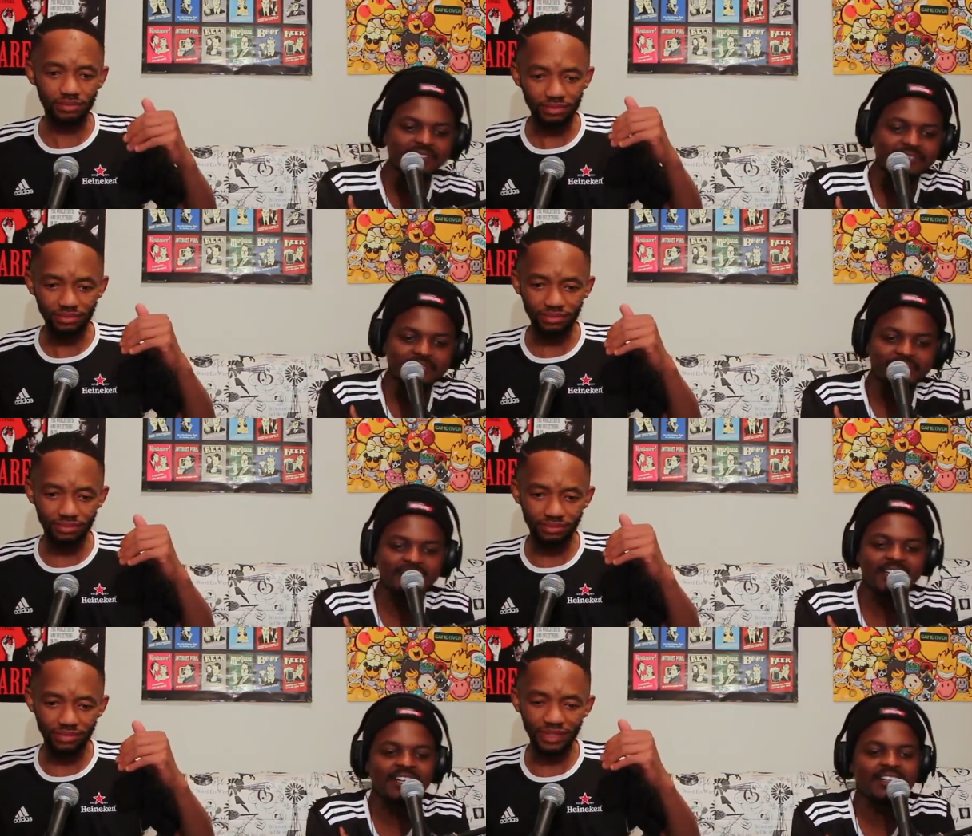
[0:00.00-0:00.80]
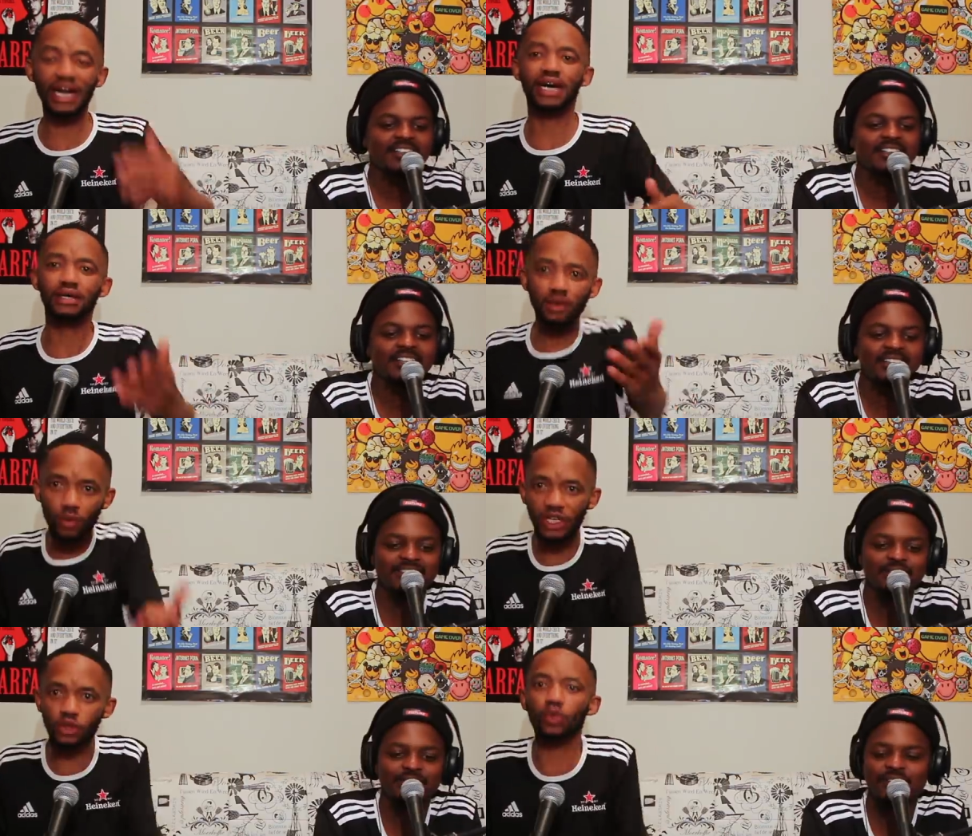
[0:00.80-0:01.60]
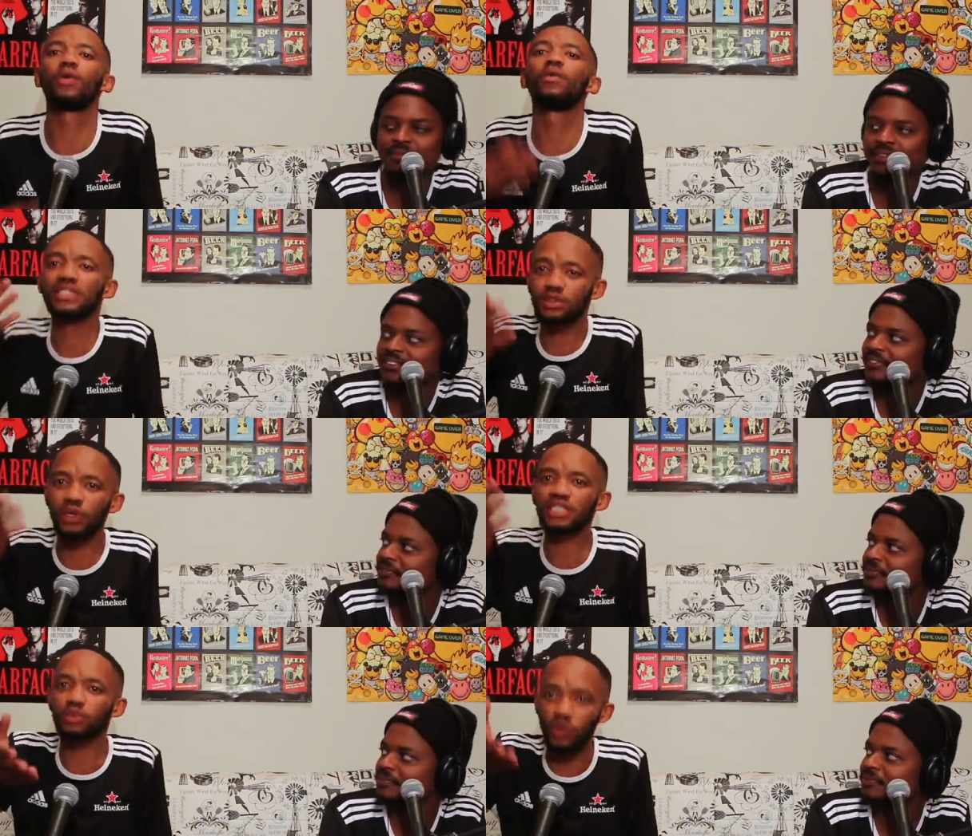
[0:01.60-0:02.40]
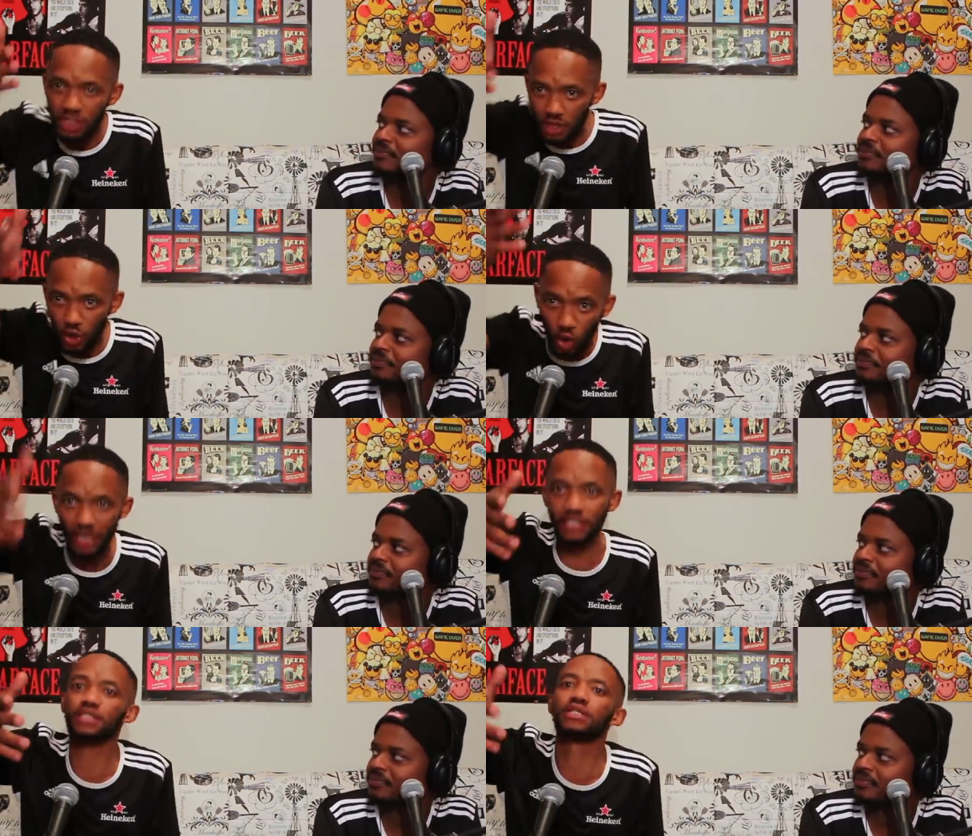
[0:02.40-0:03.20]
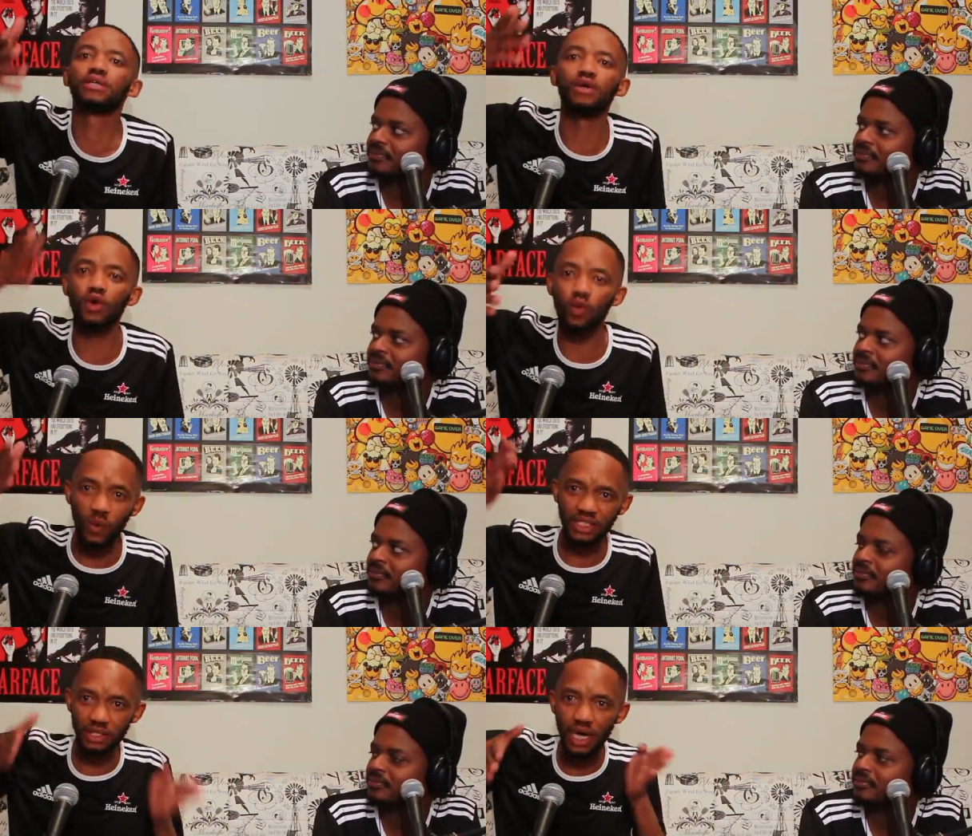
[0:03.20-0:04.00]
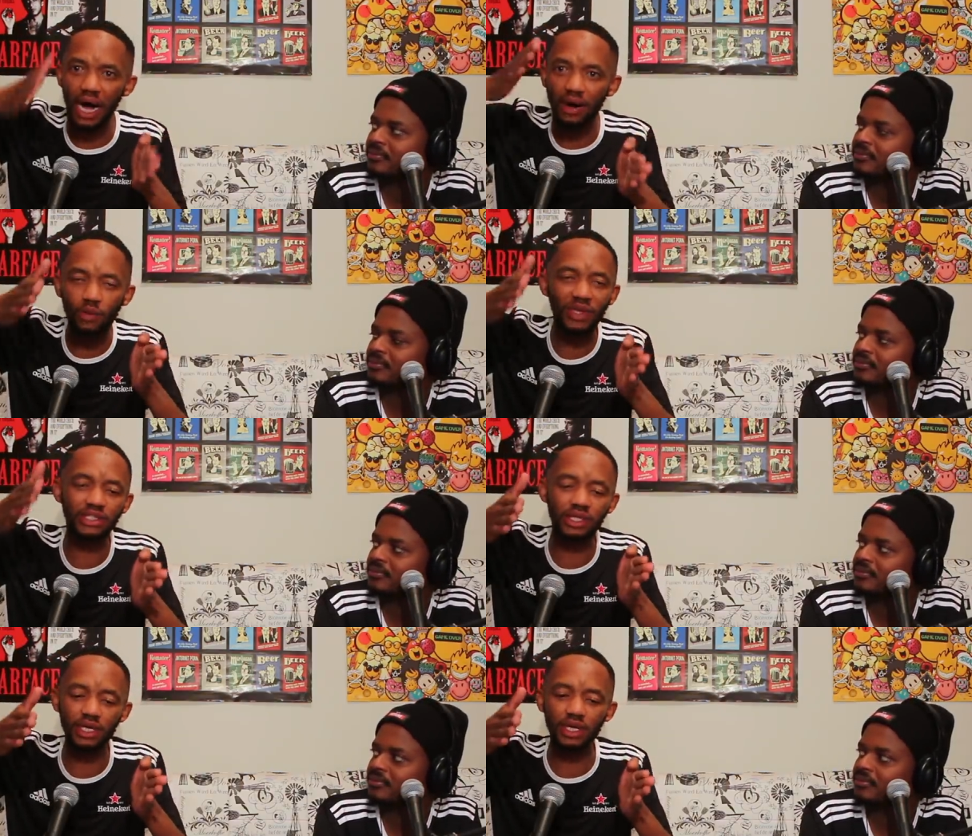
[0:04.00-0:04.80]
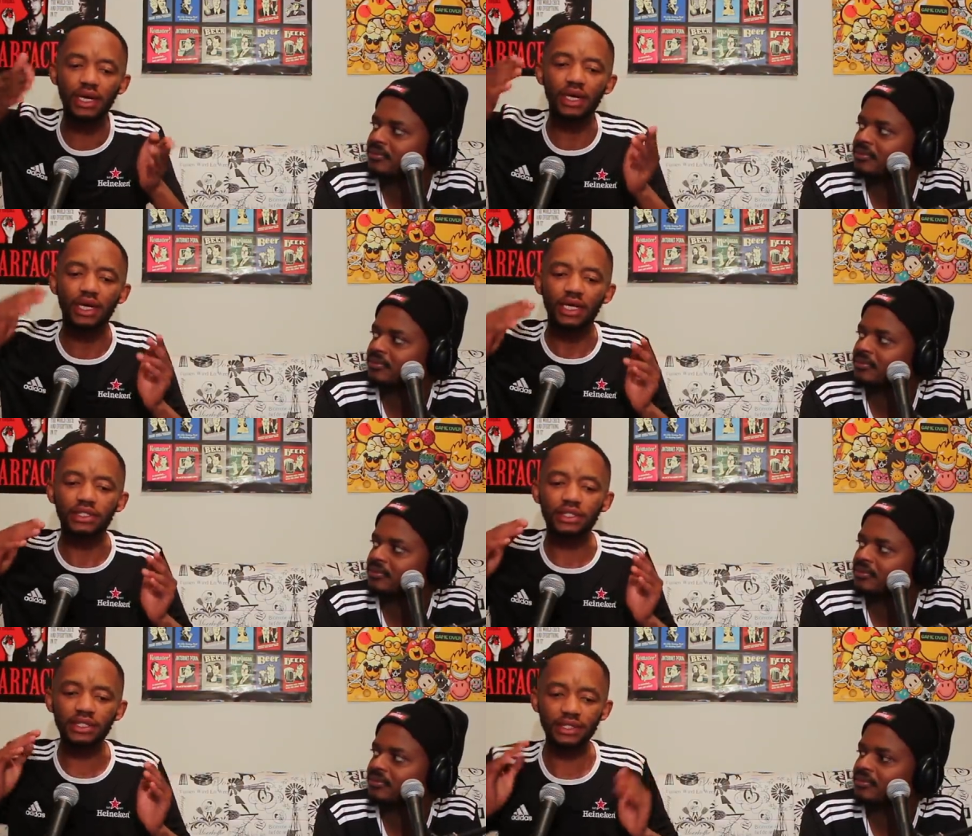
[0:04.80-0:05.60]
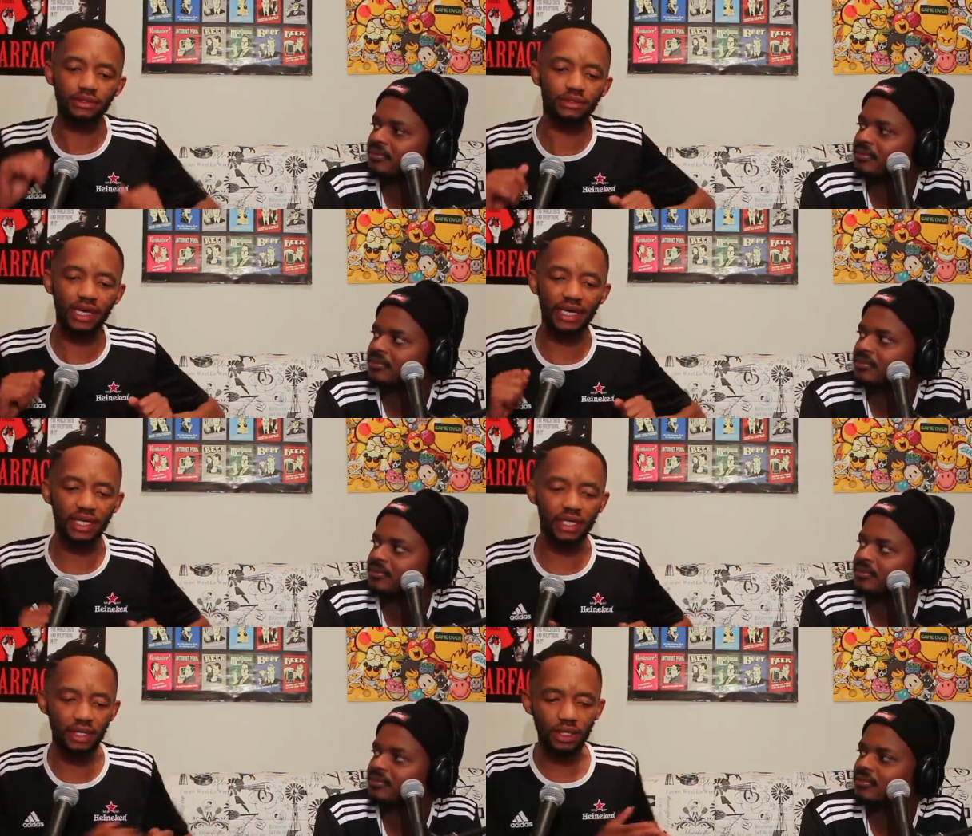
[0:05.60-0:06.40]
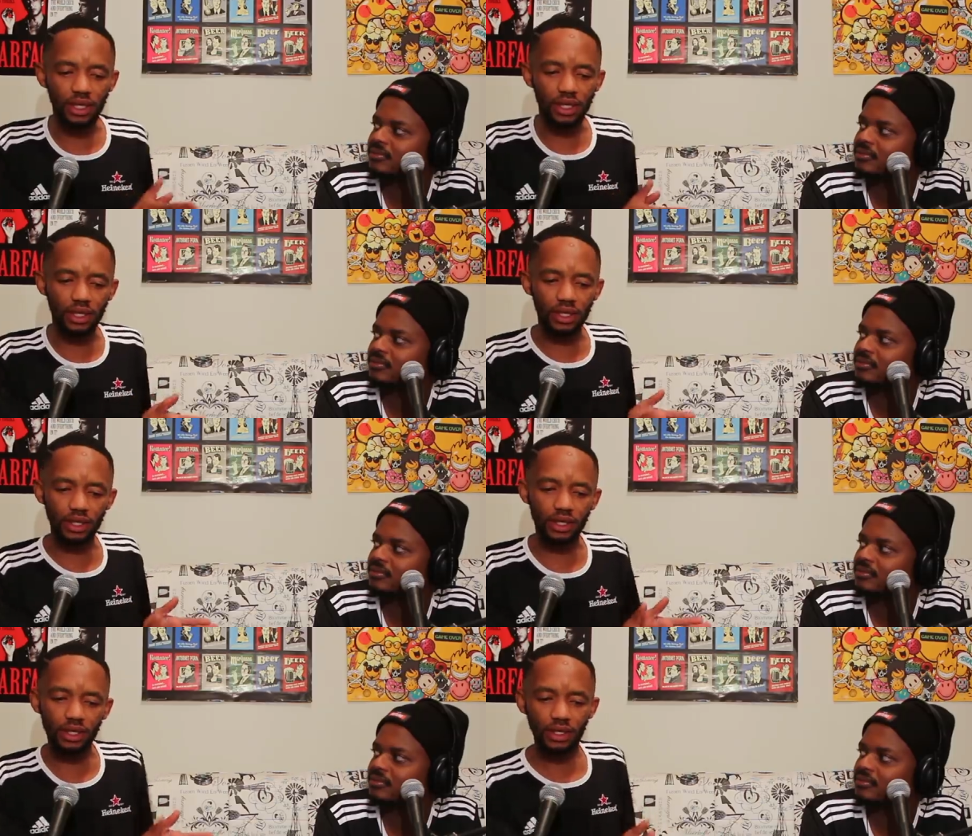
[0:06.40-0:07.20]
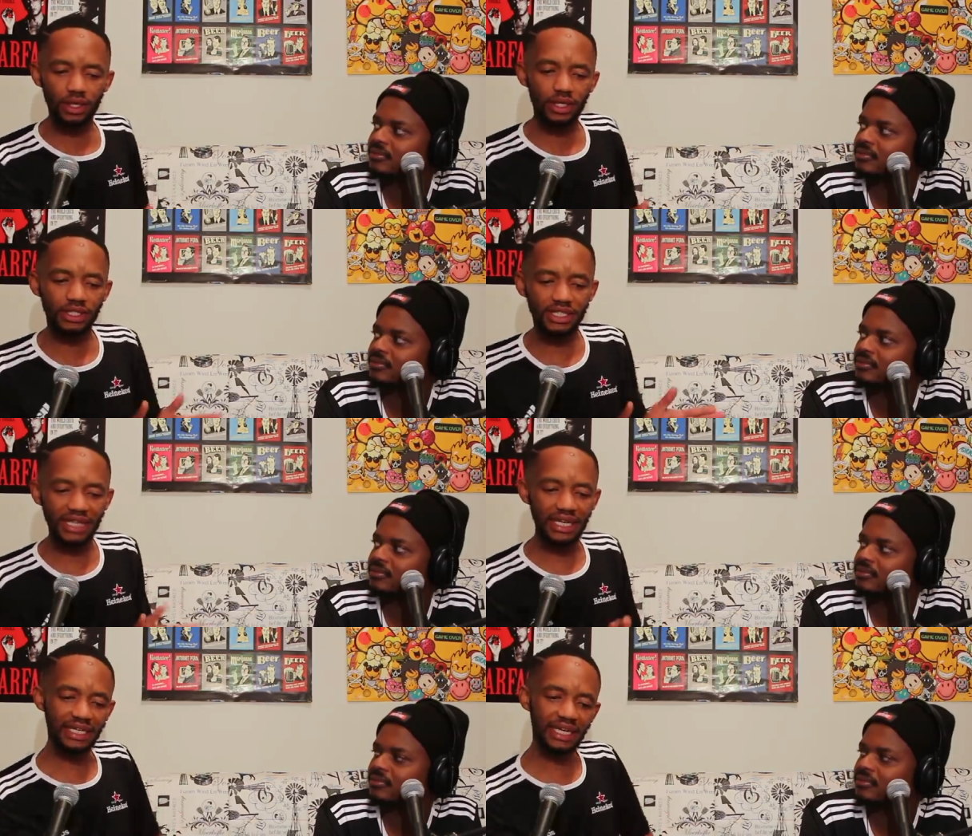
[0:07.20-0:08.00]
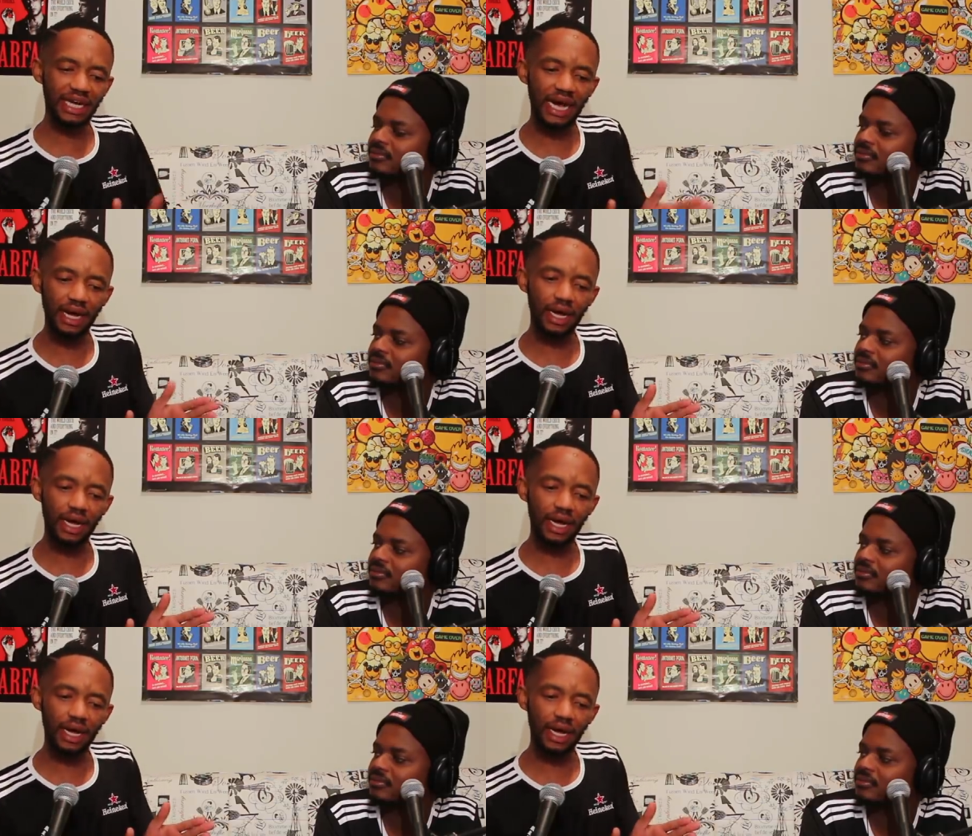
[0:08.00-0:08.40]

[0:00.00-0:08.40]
Speaker 1: Yeah. Yeah. Yeah. Let us what's, know. Comment. What's what's what's the longest? Oh, mm. what's the uh, what's the kind of king uh, standard